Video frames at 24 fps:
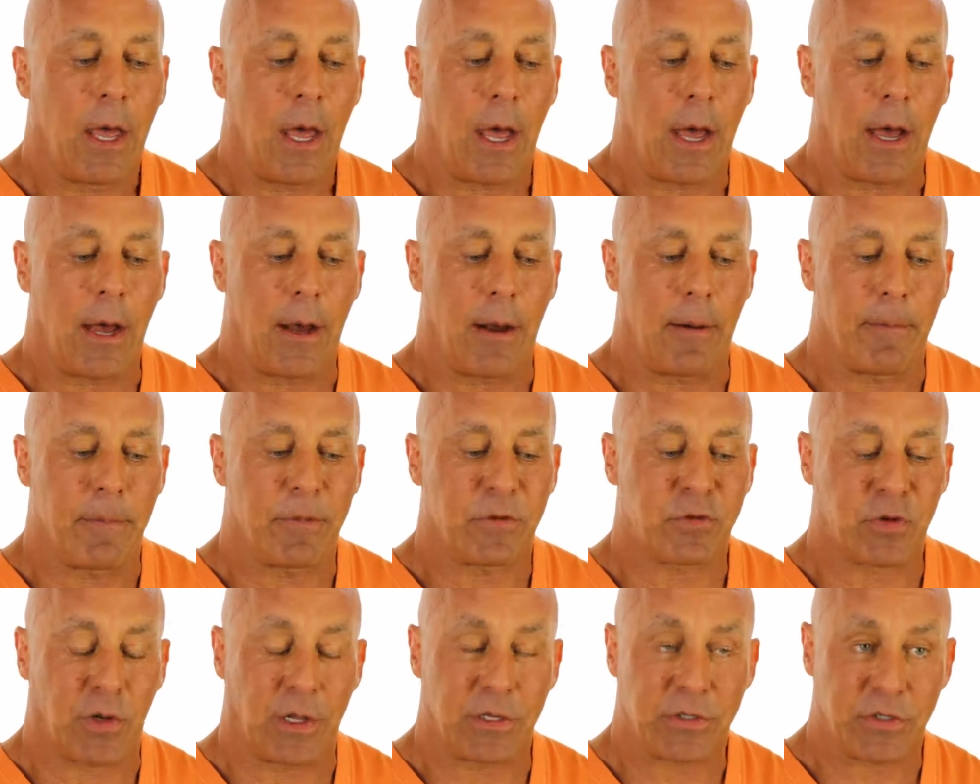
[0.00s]

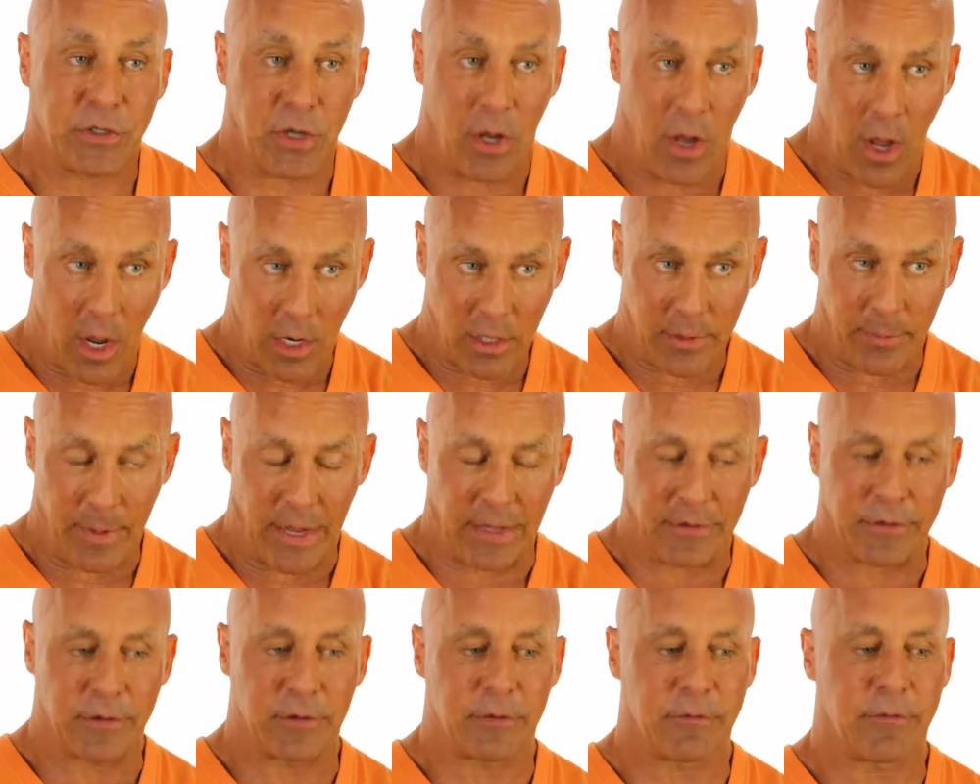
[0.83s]
so let's talk
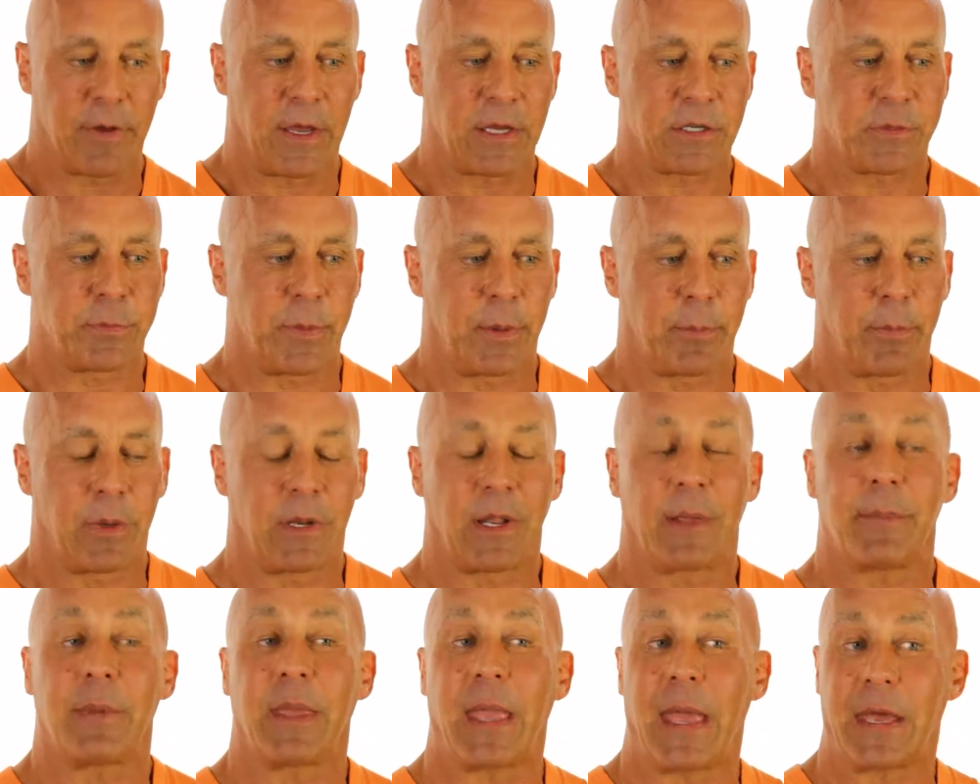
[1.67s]
about the investment, but
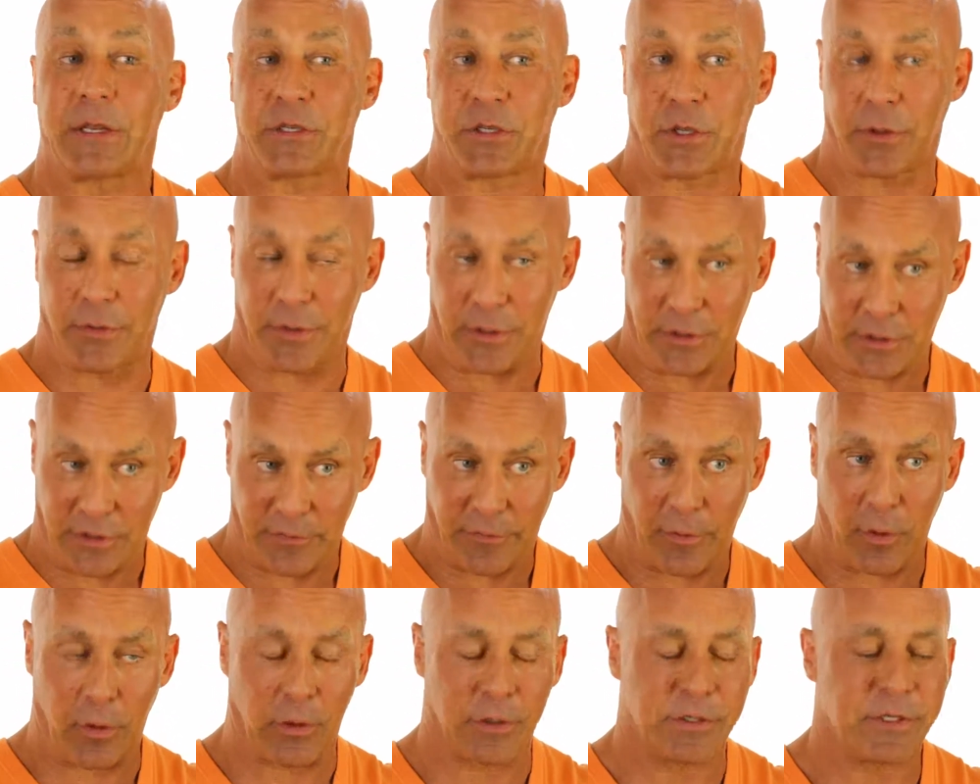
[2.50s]
let me ask you this
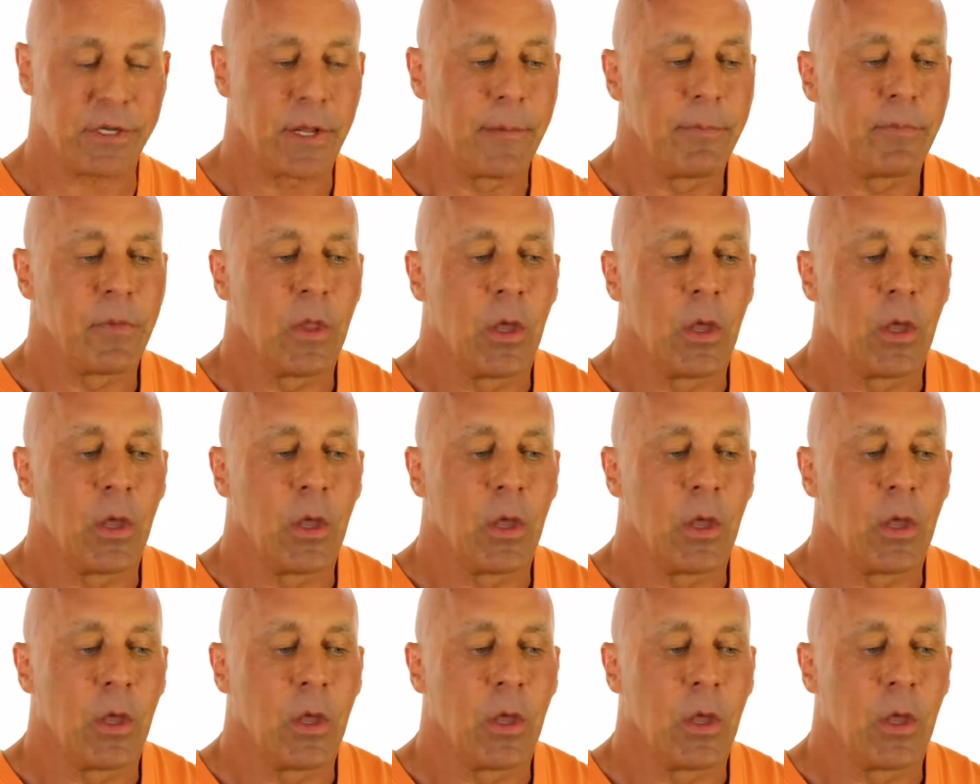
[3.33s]
first.